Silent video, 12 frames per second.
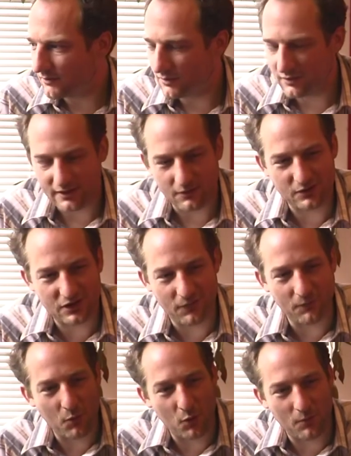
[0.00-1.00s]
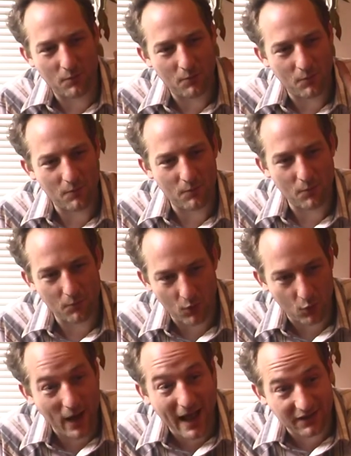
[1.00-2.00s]
language of
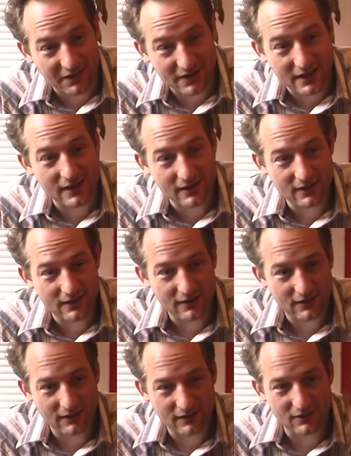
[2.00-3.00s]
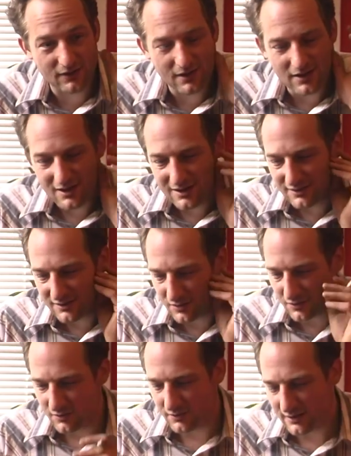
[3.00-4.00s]
morality, you know.
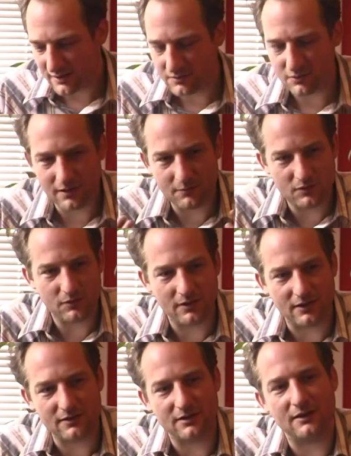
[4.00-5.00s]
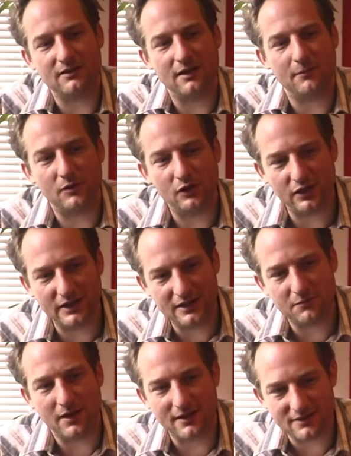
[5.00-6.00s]
So that's what I'm doing, is I'm
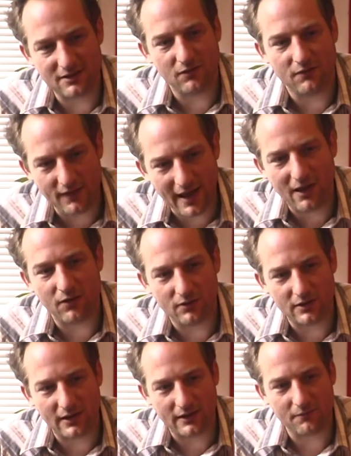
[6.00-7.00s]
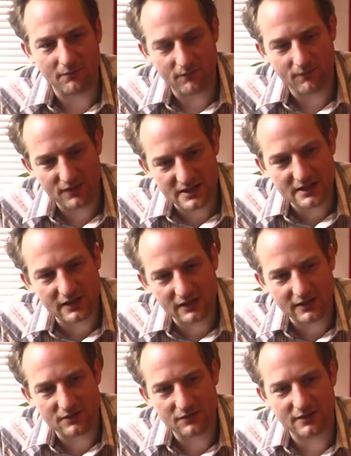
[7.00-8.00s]
cleaning myself out, like
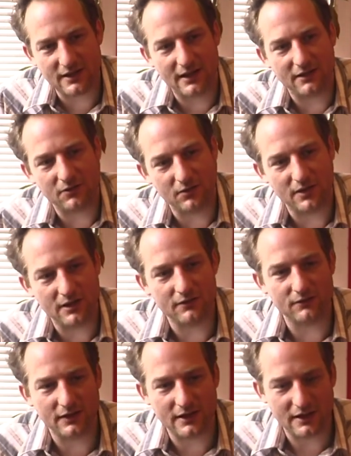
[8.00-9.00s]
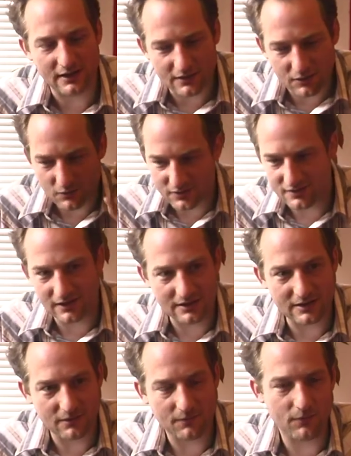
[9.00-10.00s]
physically doing that creatively. And I don't
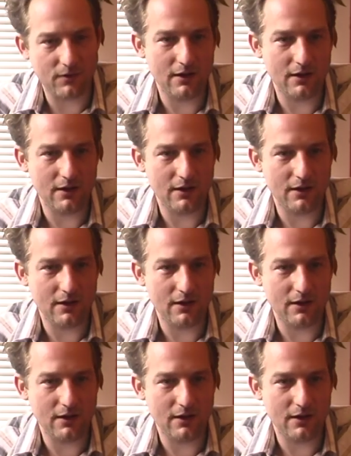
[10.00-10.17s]
study,